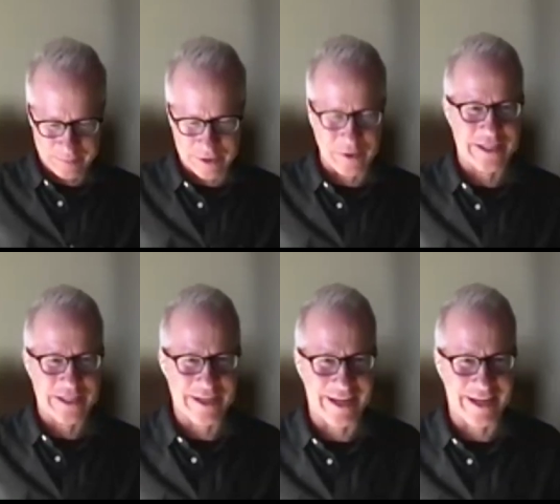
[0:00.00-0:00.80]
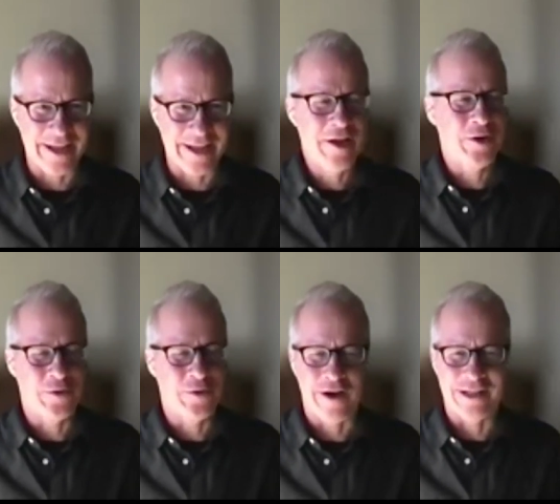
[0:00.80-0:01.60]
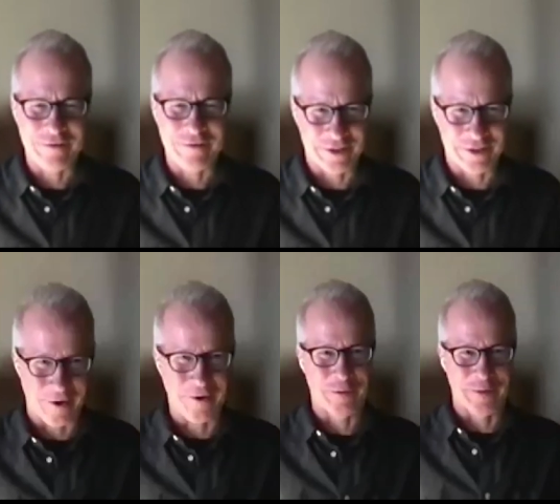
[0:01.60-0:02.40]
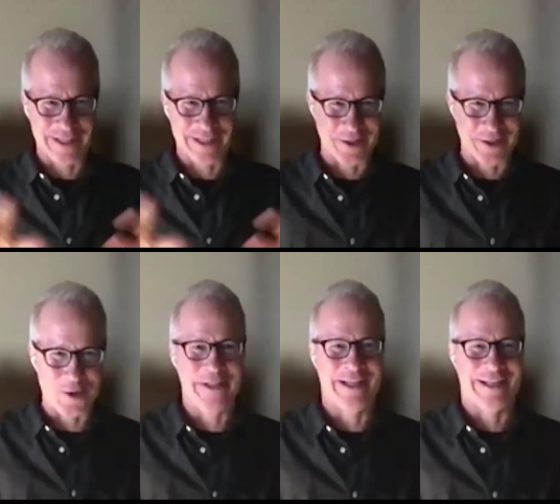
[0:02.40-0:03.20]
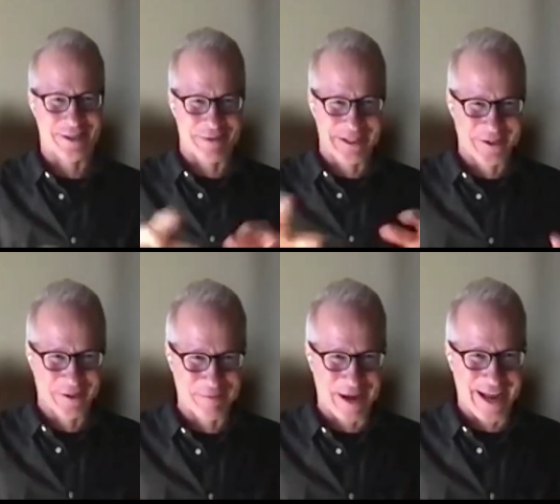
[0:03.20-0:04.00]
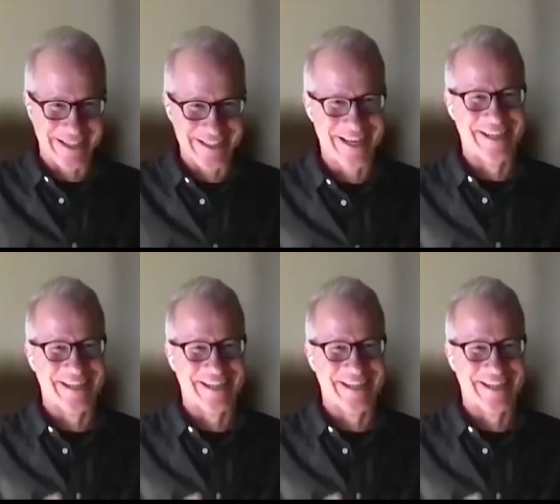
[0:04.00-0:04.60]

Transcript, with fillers: I'm just going to say it again. You're not left on your own. When we say it's open, that doesn't mean you're abandoned.